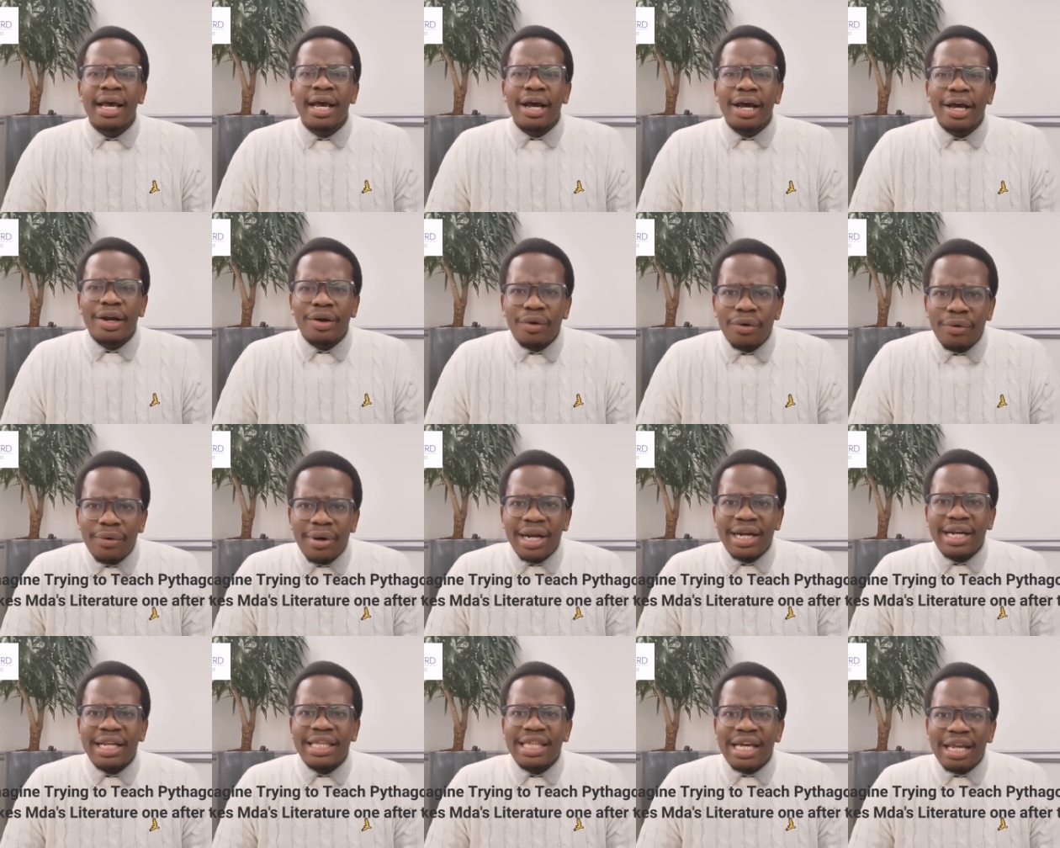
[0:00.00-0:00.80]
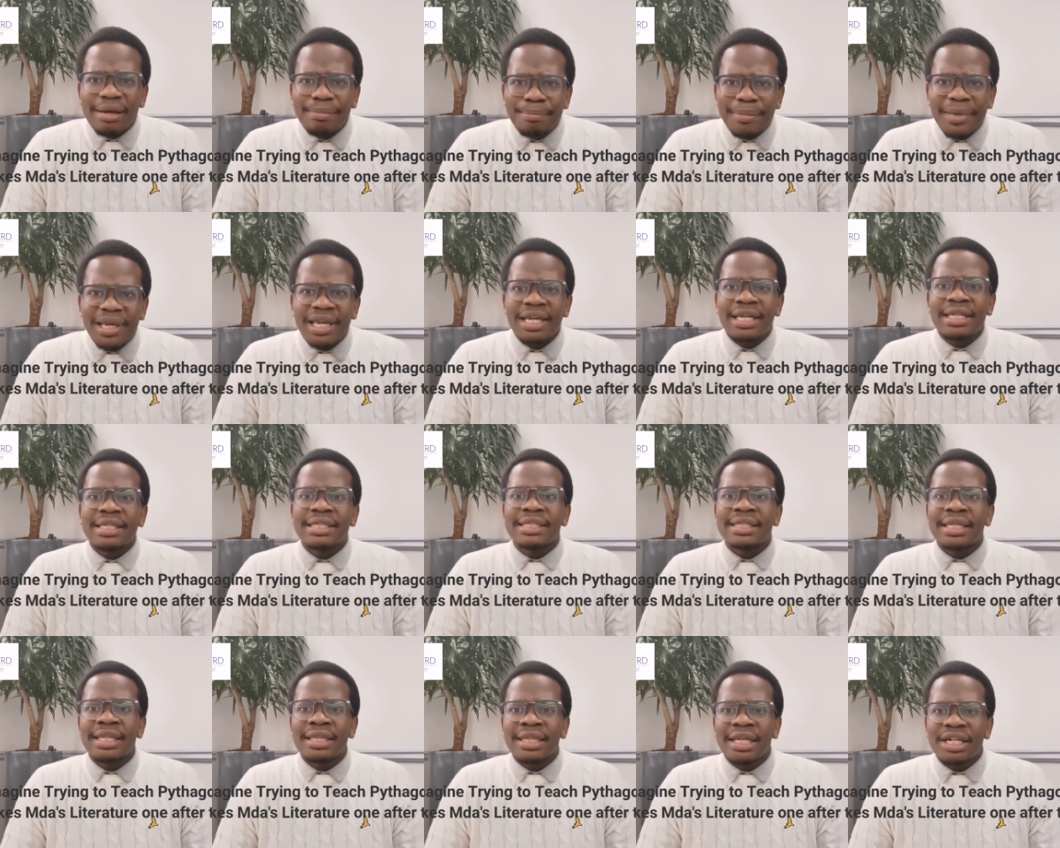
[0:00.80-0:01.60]
and already that
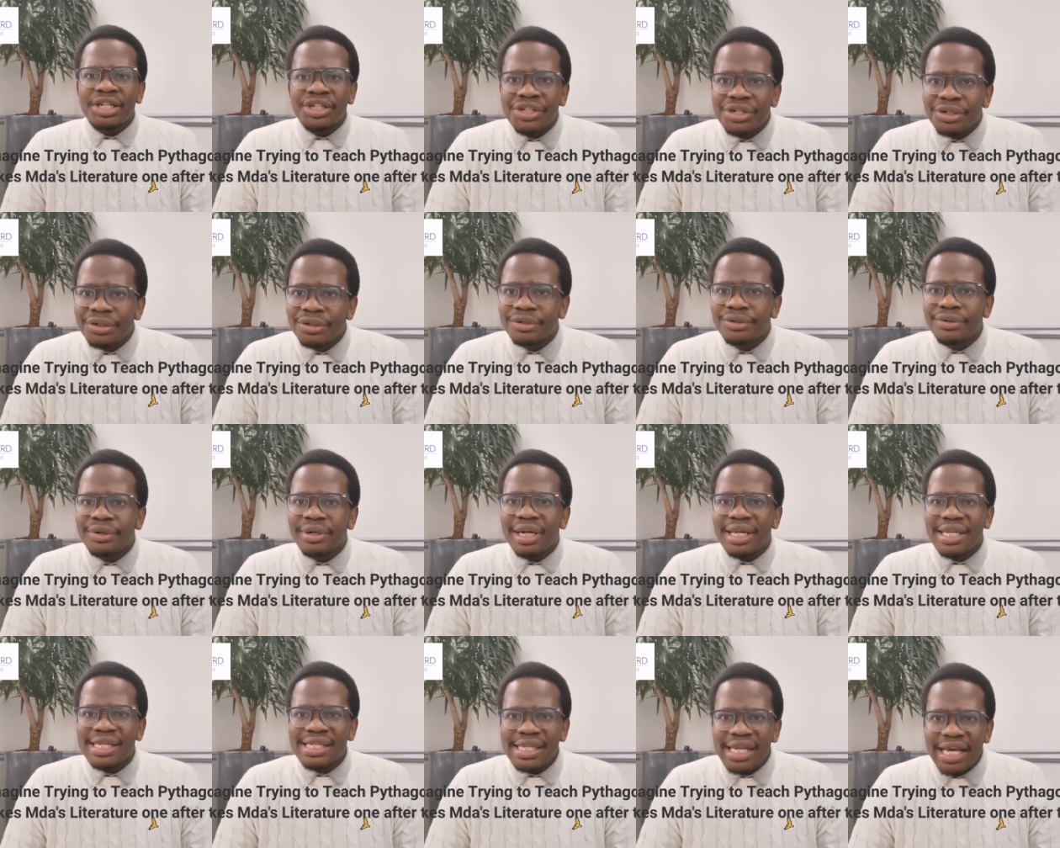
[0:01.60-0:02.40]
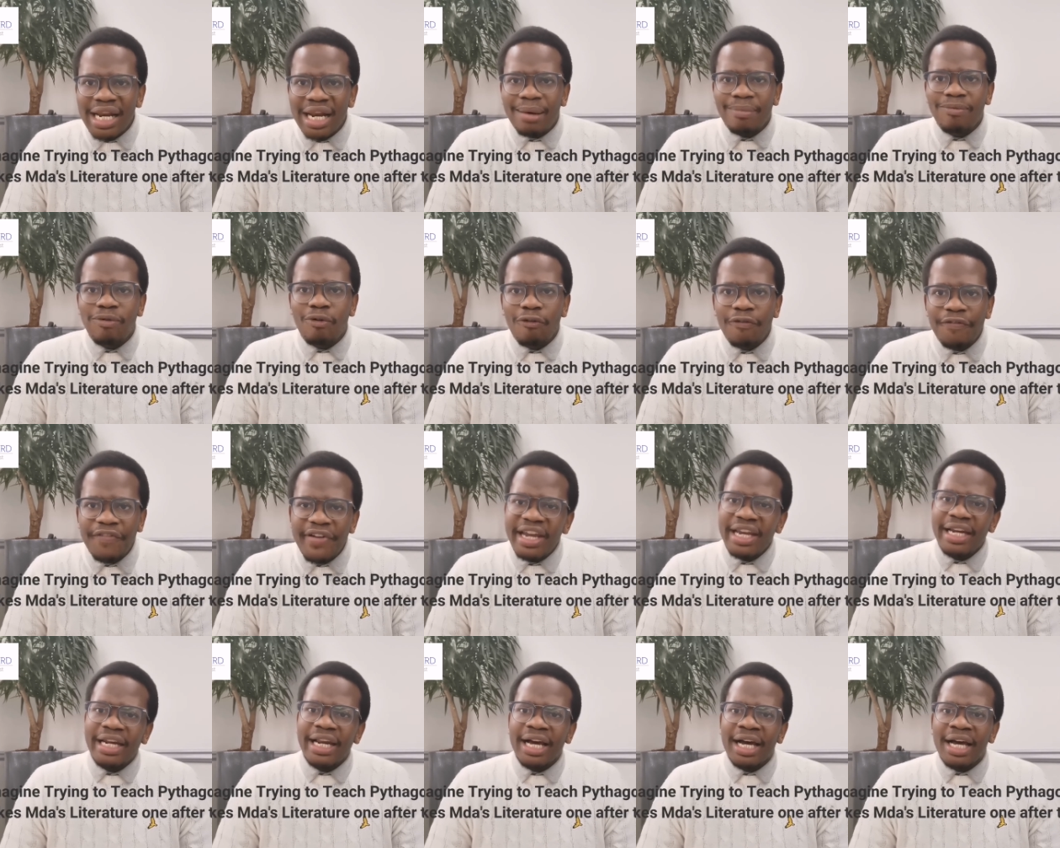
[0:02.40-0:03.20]
means then the children are set up for
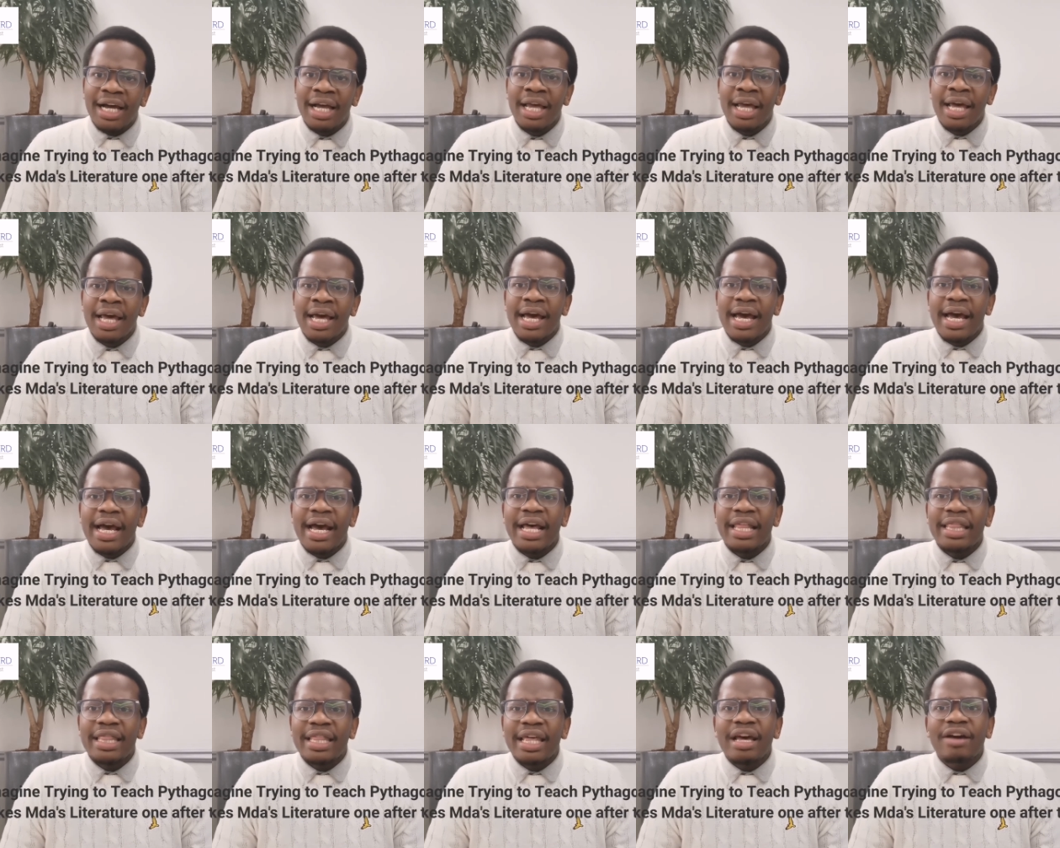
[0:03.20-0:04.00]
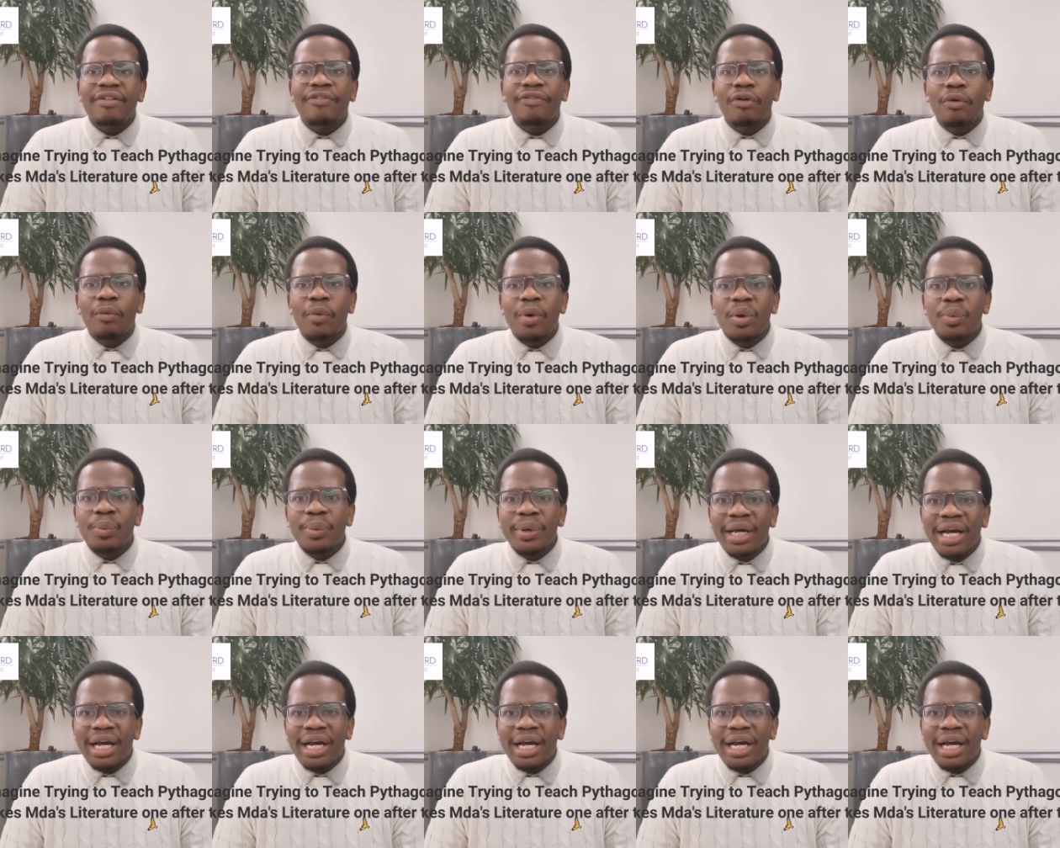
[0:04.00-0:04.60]
failure. And therefore when